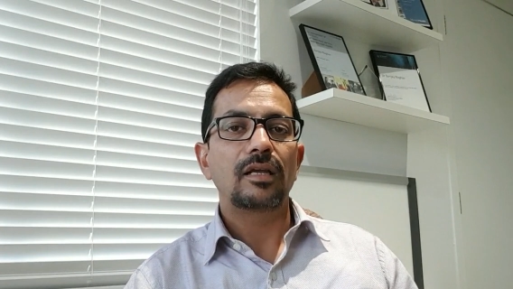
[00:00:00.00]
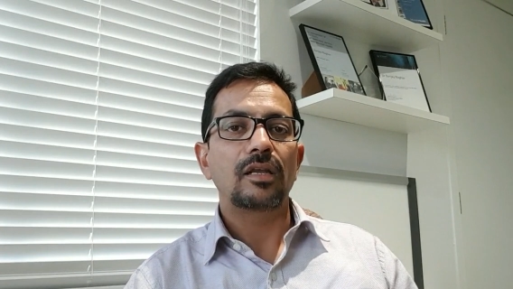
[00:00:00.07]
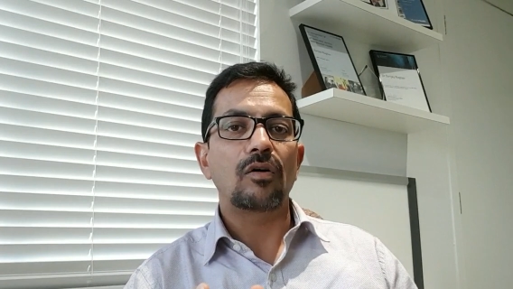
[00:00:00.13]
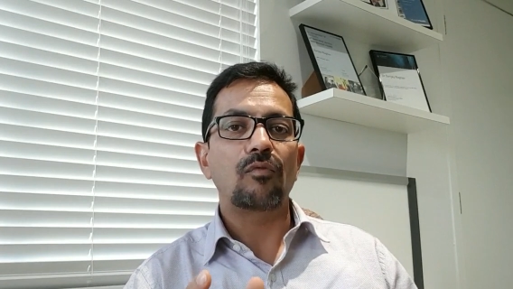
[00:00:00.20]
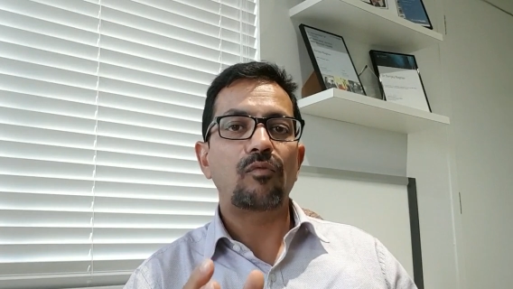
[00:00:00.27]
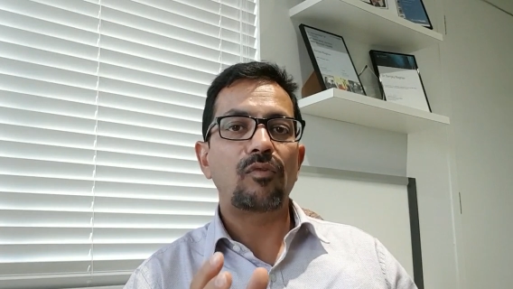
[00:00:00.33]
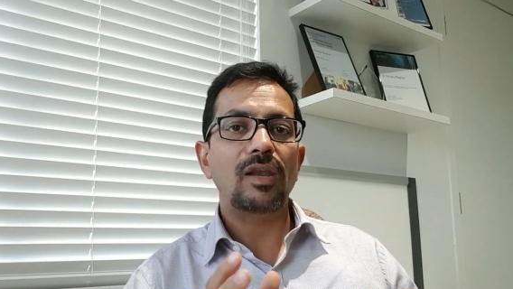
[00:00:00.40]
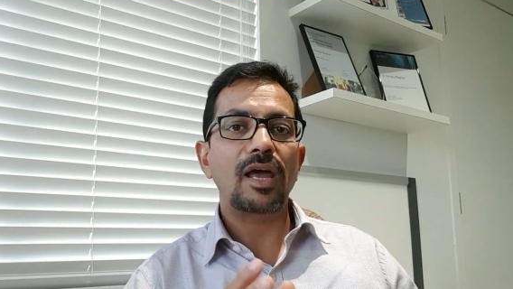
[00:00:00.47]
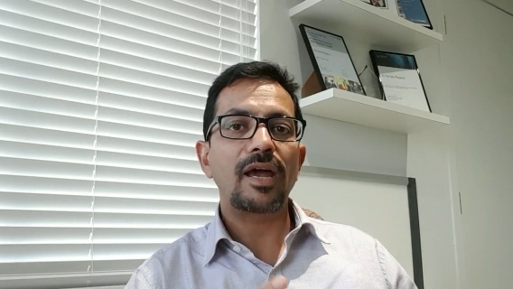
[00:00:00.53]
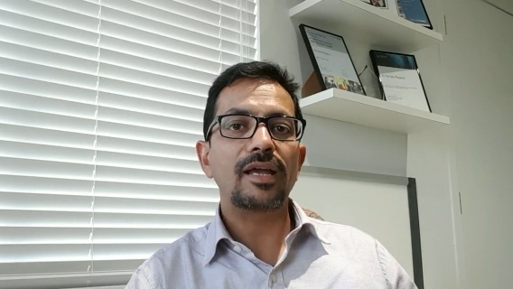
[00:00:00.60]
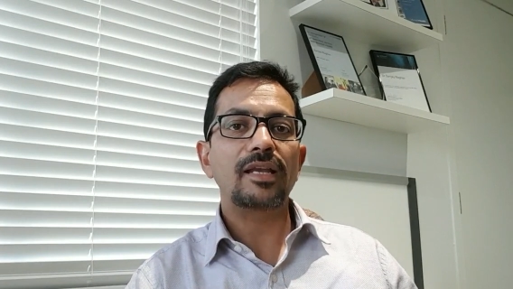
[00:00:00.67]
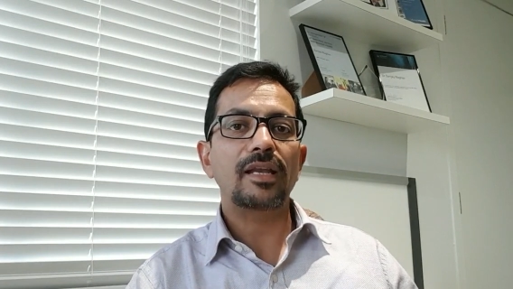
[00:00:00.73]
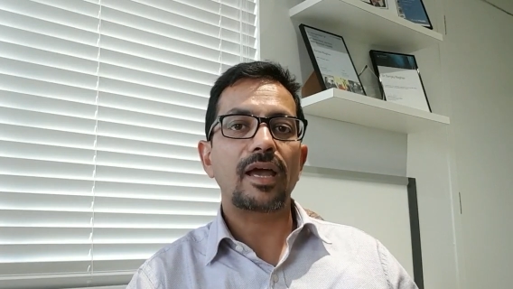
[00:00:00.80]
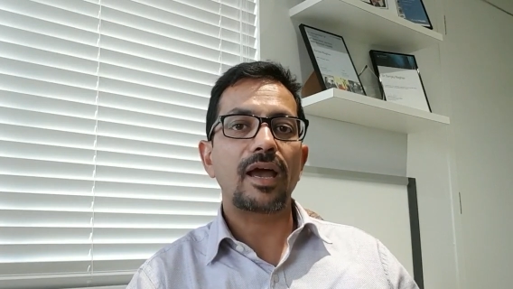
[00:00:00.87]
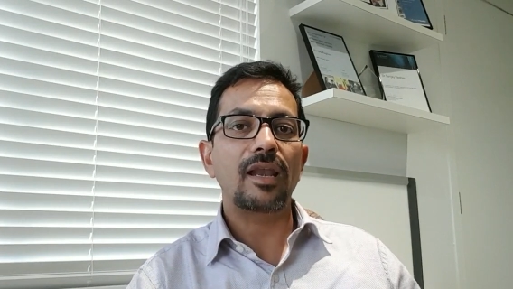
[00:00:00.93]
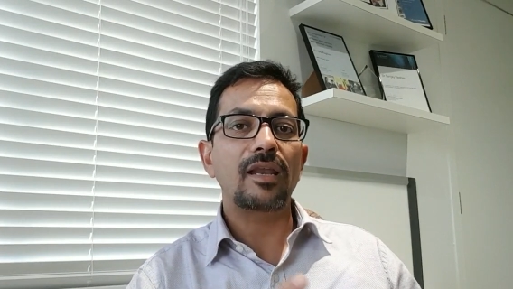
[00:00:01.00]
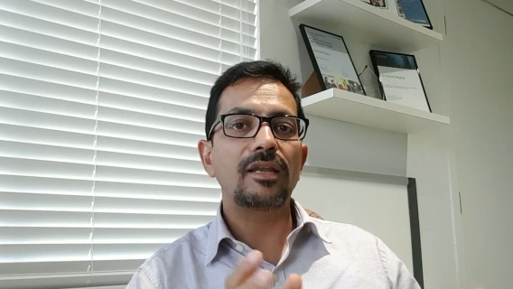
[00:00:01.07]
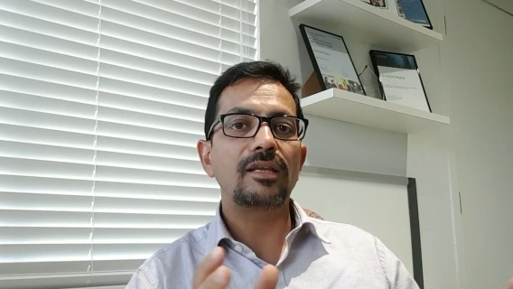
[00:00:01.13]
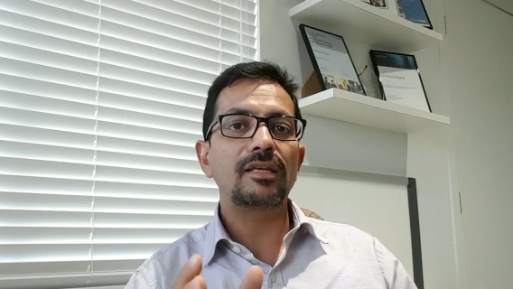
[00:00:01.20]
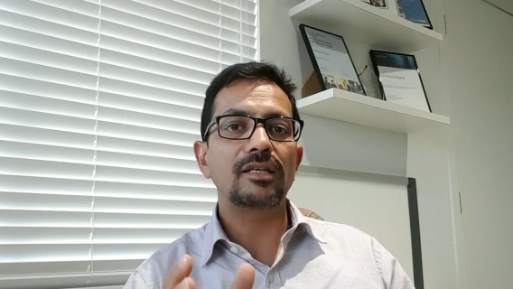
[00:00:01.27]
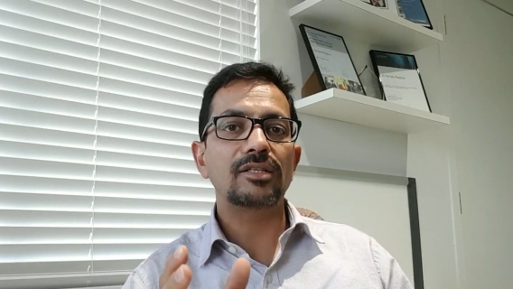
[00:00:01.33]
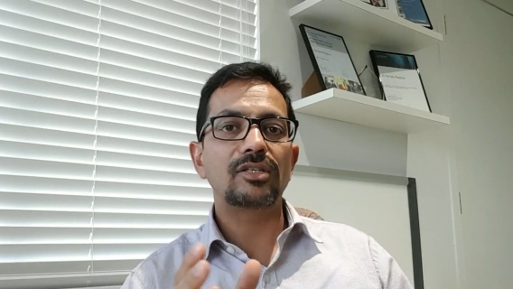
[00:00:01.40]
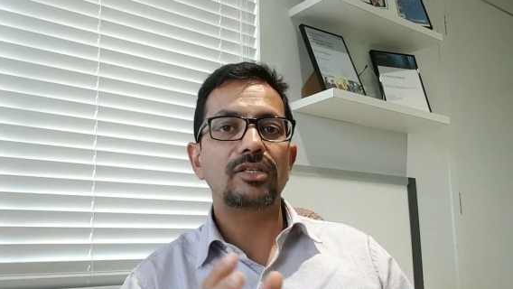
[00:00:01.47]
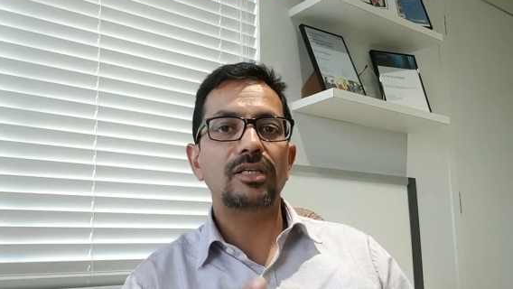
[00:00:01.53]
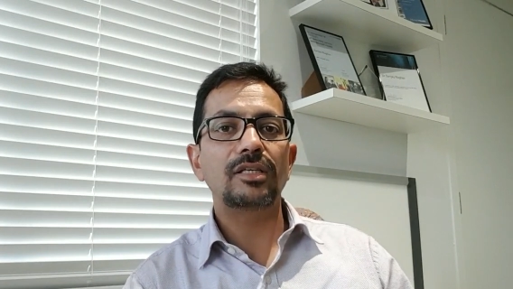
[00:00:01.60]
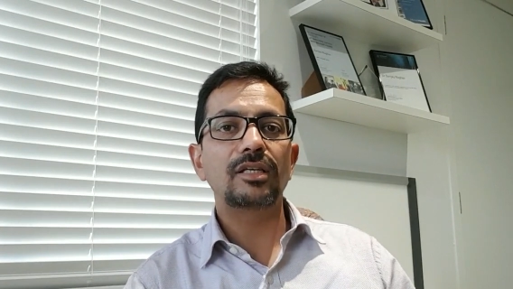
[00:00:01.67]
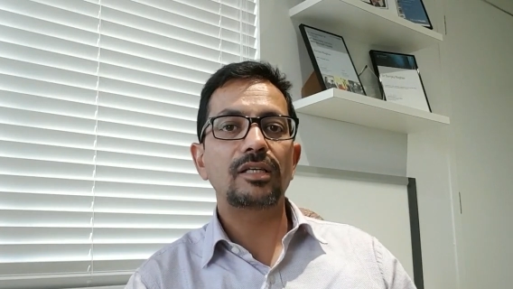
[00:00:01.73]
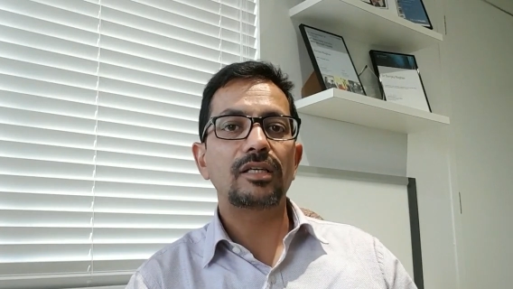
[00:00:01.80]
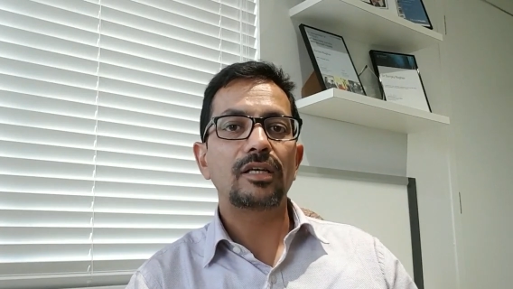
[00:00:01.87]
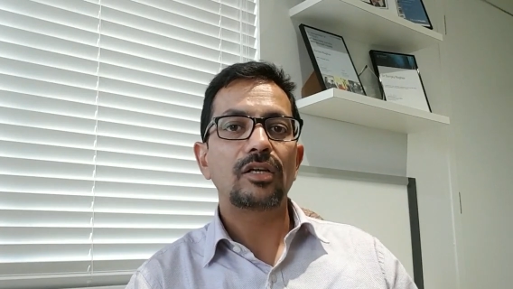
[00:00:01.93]
Now, phenylalanine is
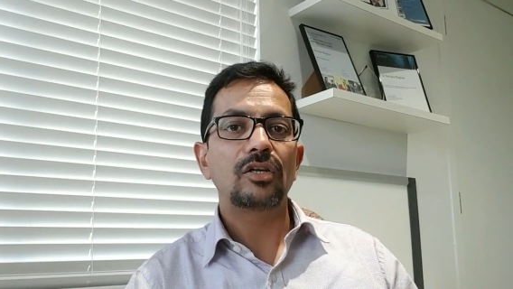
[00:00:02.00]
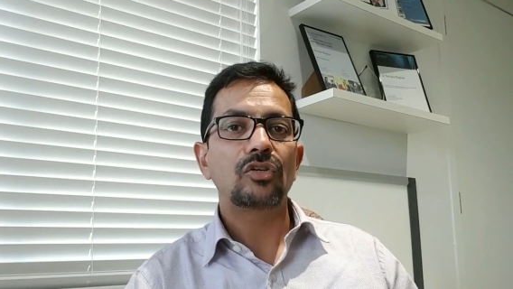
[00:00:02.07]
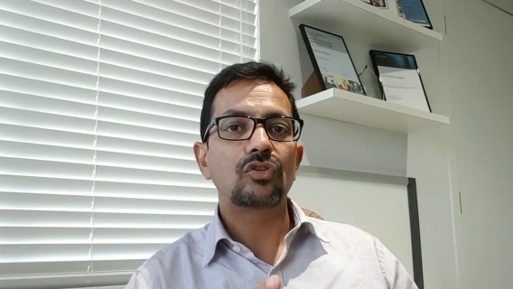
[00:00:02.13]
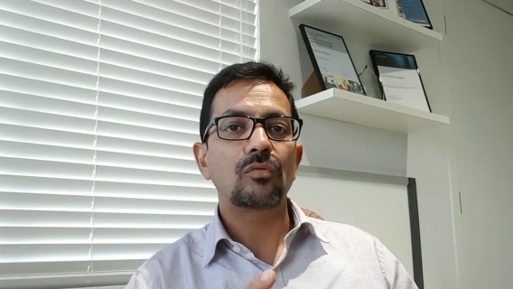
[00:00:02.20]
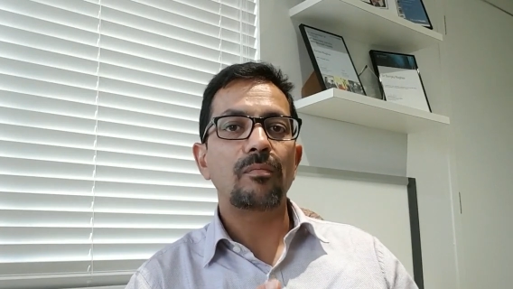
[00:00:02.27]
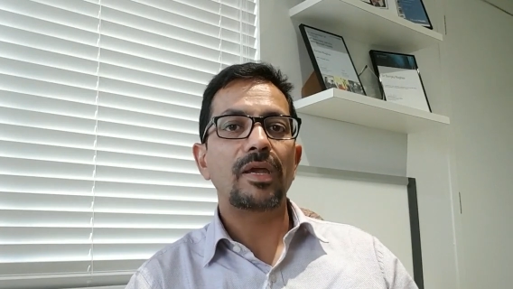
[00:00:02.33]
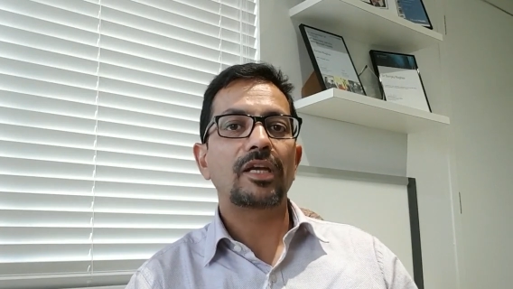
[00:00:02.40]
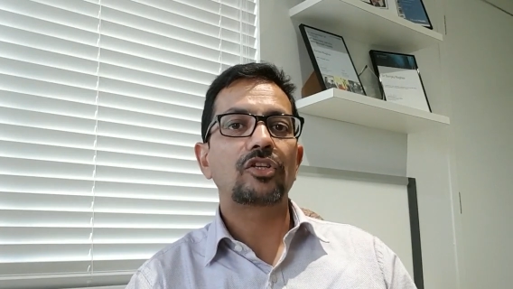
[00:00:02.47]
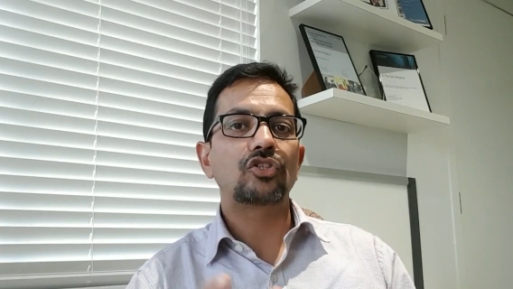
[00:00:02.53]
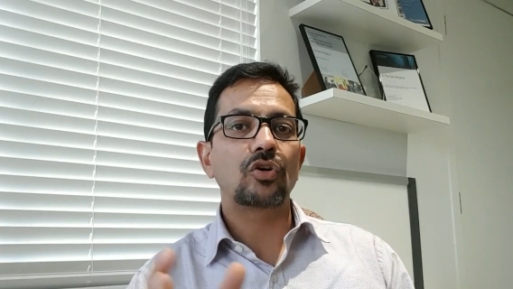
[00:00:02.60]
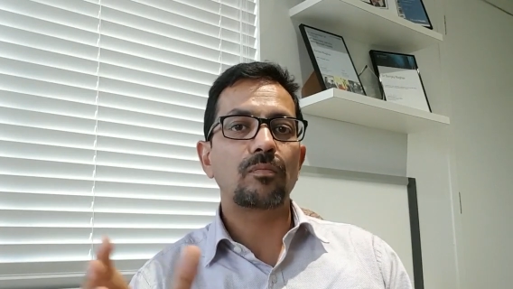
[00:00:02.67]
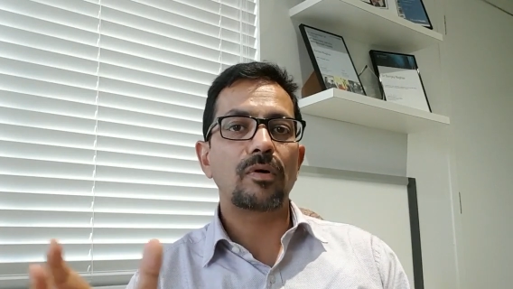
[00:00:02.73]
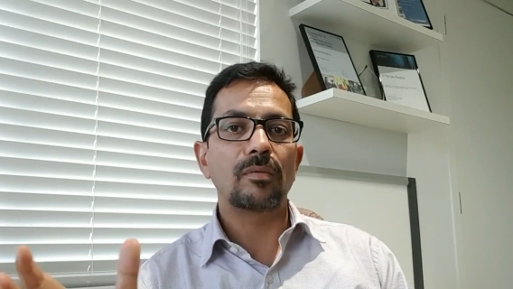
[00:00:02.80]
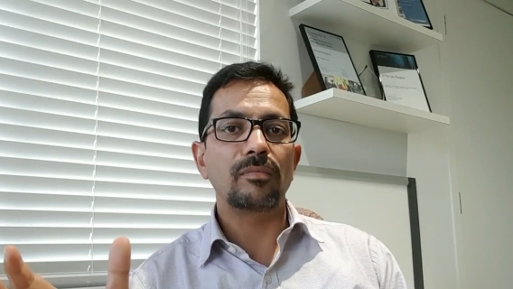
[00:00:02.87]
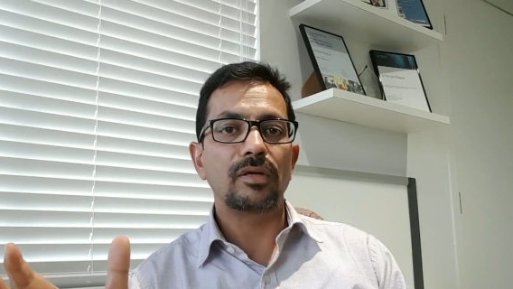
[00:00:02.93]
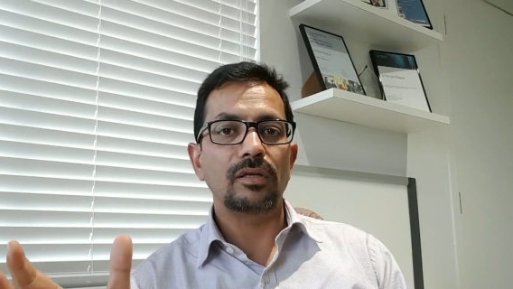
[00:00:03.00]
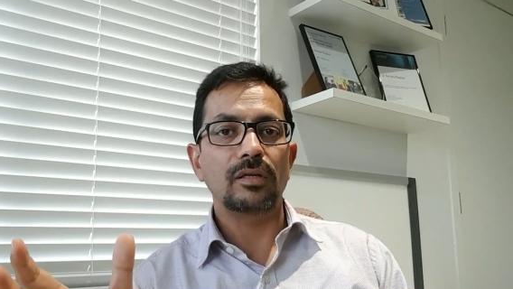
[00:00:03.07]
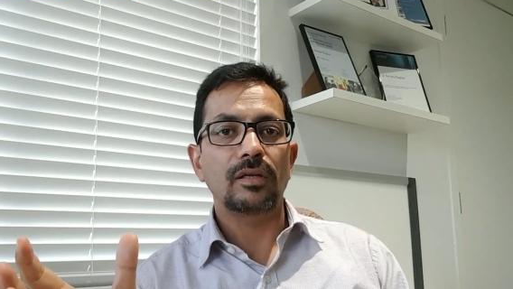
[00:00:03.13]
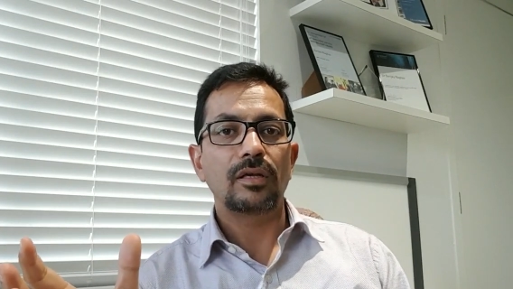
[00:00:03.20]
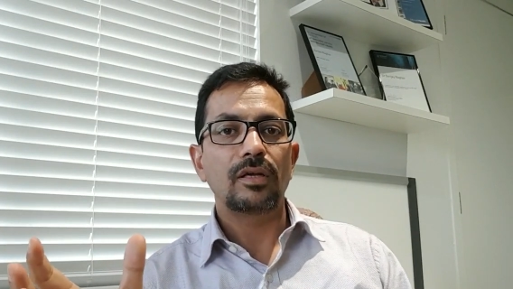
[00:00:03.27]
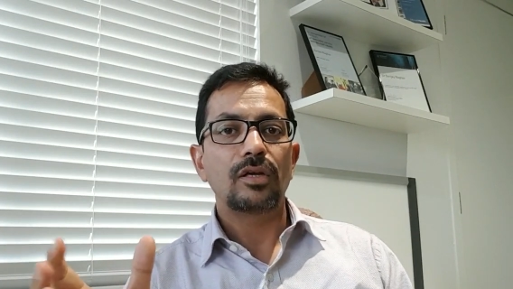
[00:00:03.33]
needed to make dopamine.